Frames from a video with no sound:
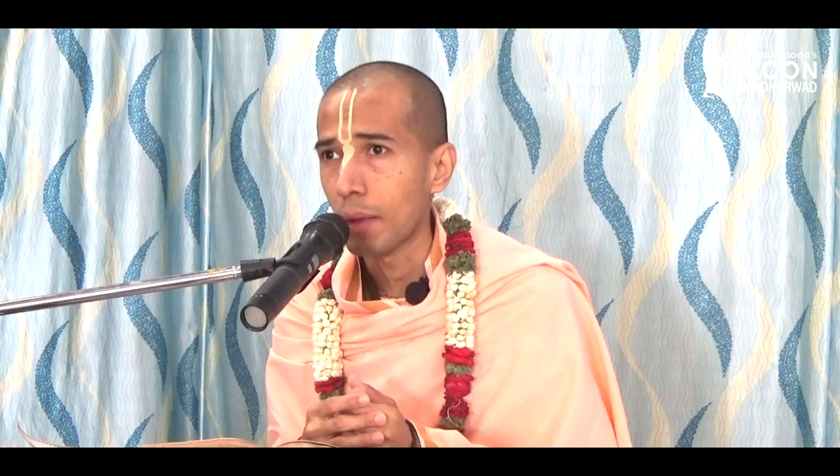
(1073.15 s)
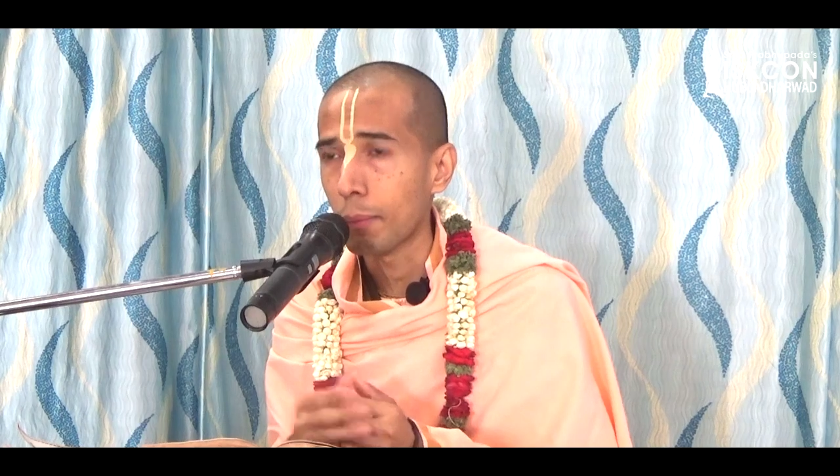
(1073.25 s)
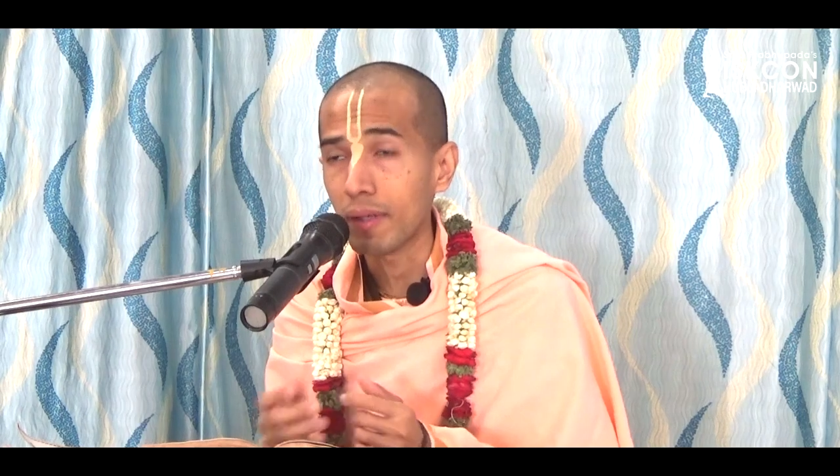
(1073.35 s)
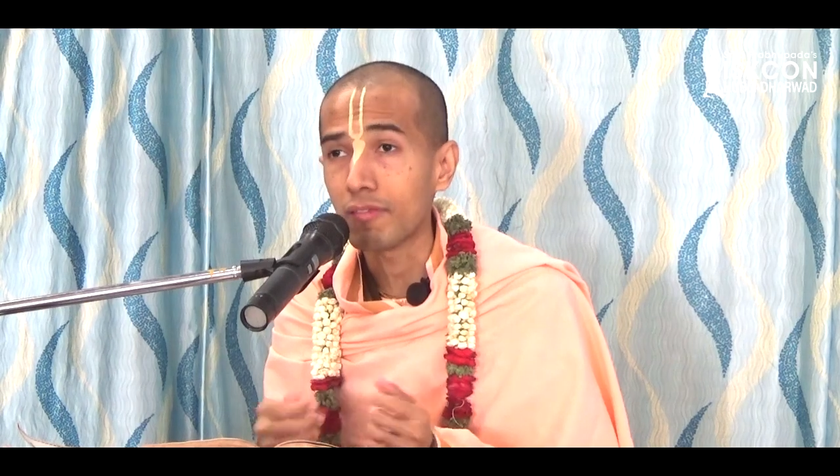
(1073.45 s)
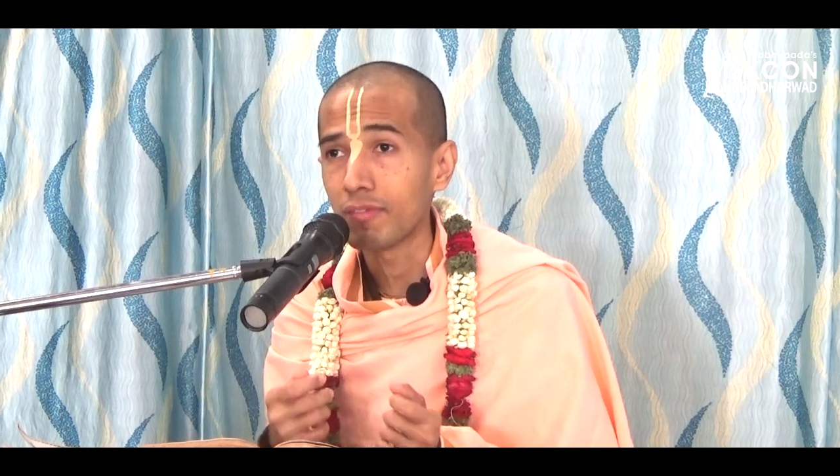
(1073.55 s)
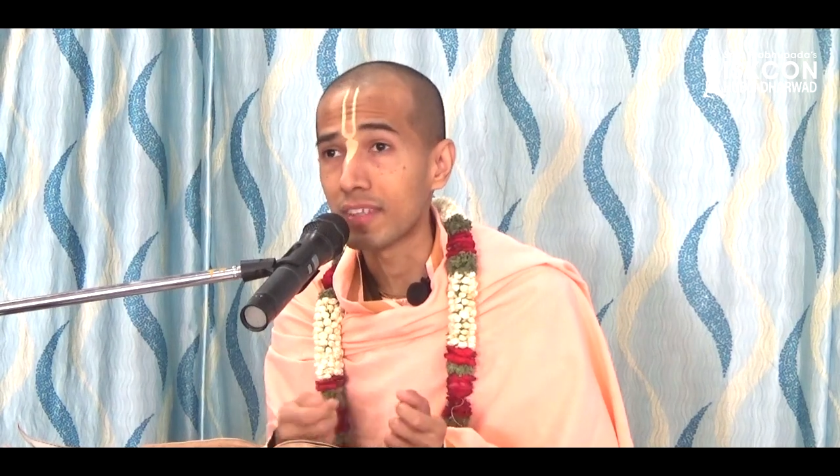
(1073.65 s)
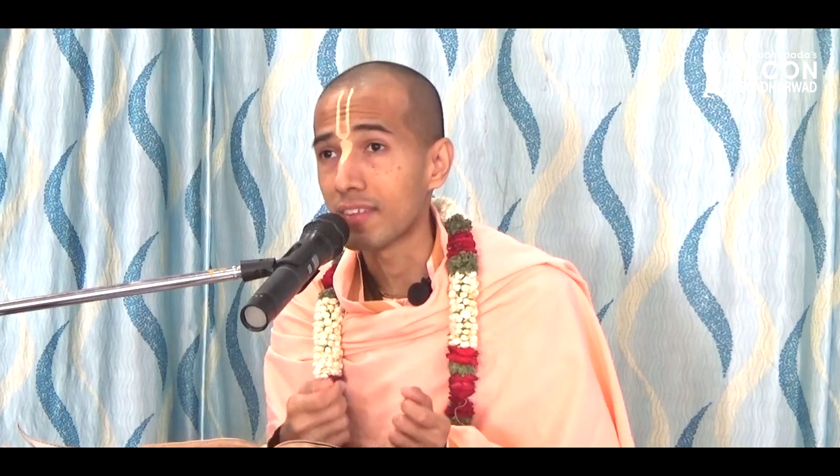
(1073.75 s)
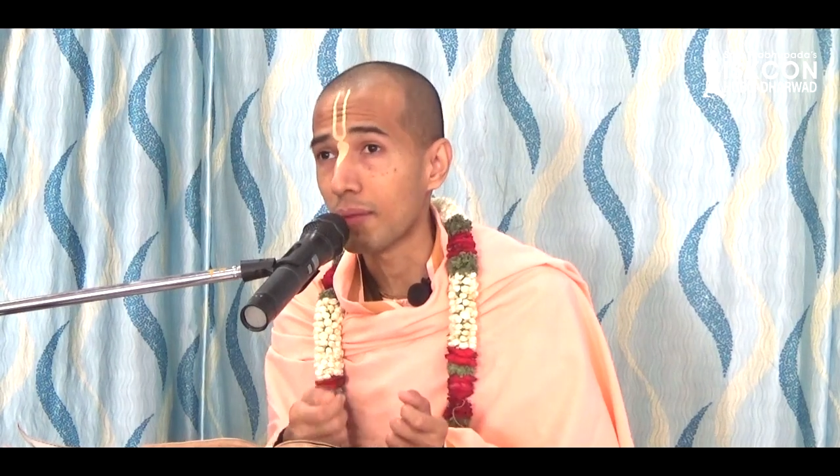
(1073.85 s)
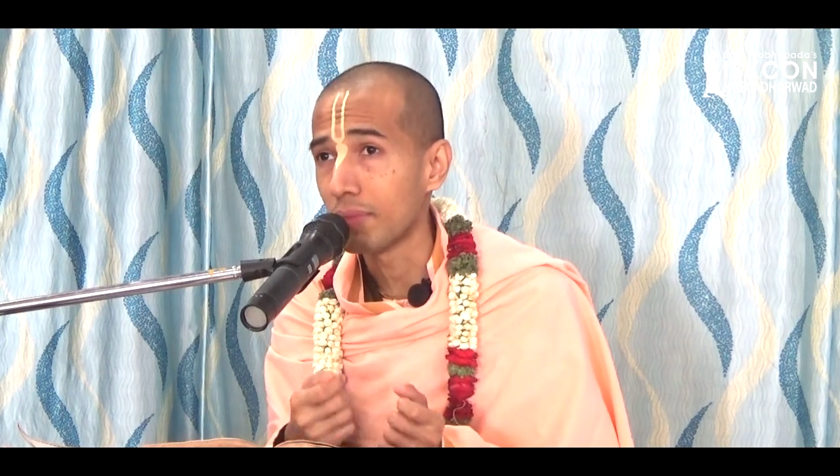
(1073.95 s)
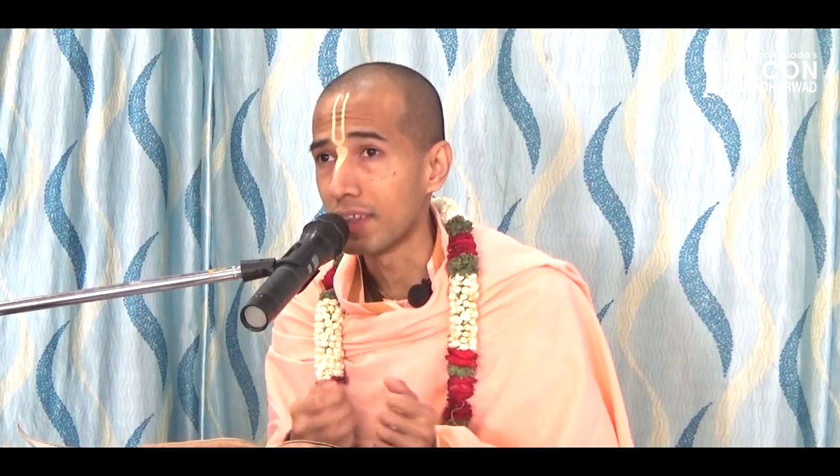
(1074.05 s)
but with
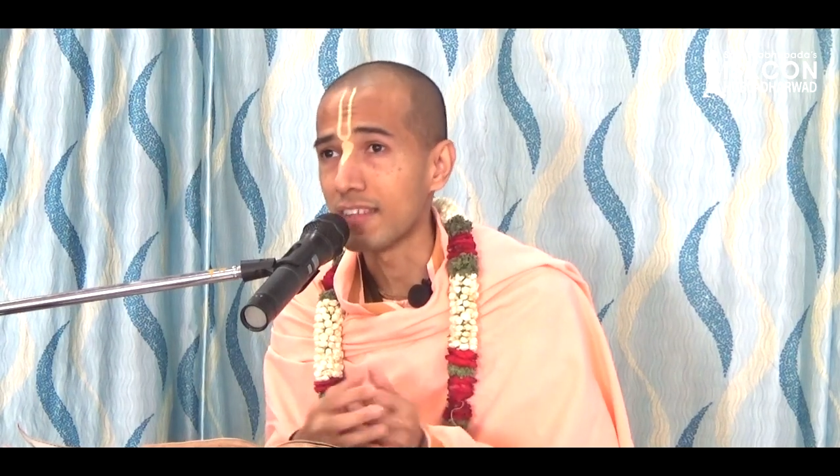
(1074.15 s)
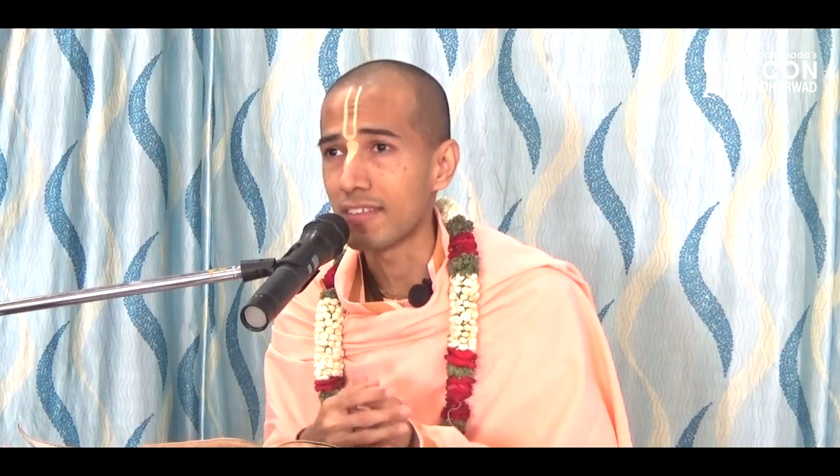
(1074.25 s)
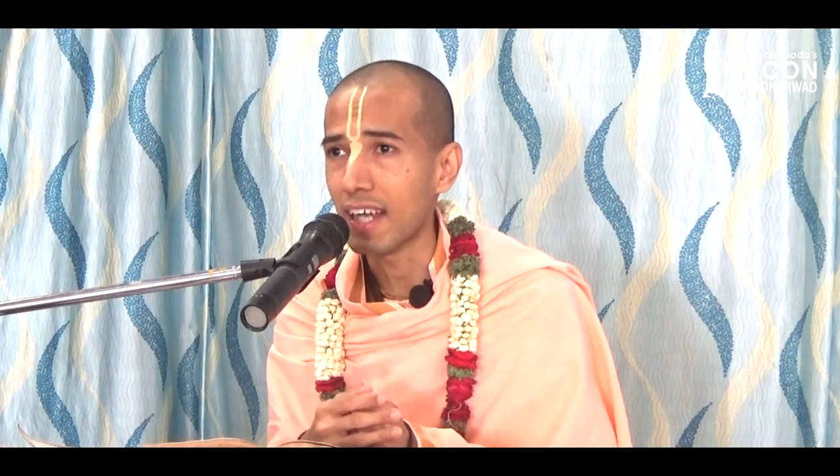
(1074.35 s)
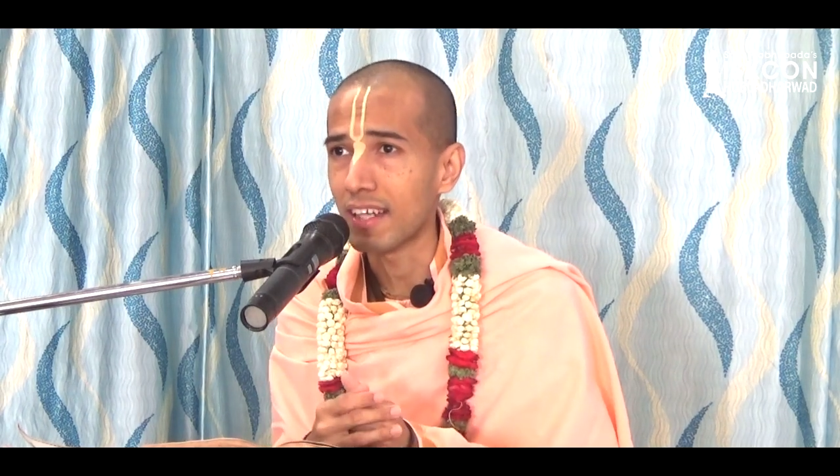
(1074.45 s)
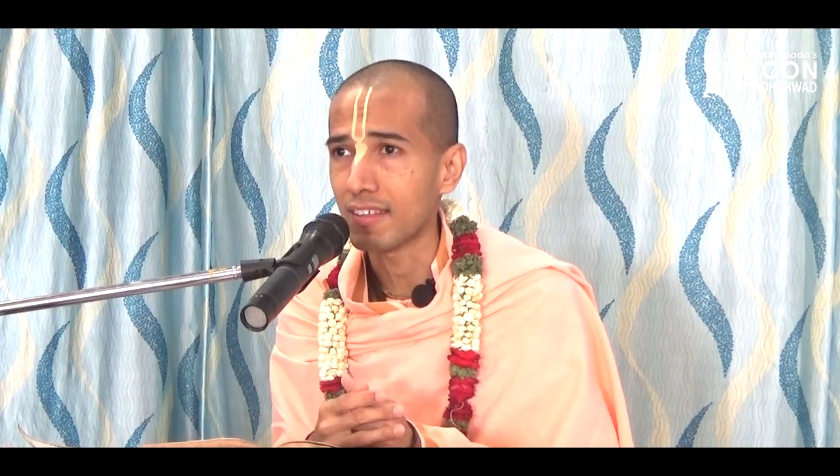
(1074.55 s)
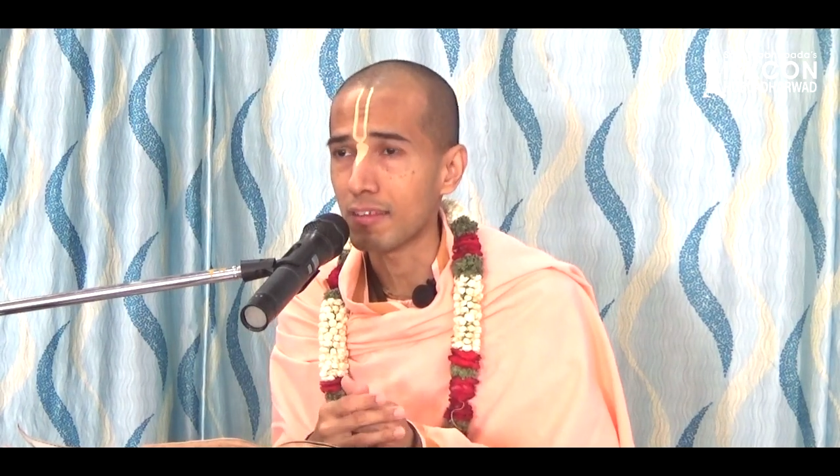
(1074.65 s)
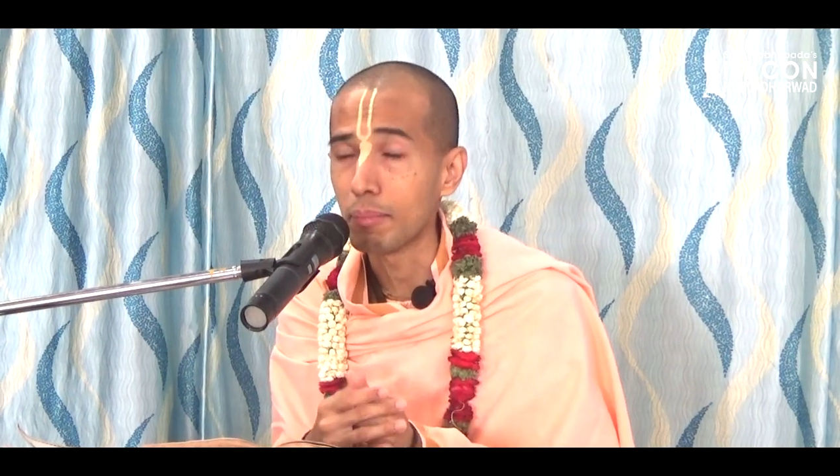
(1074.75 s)
some desires,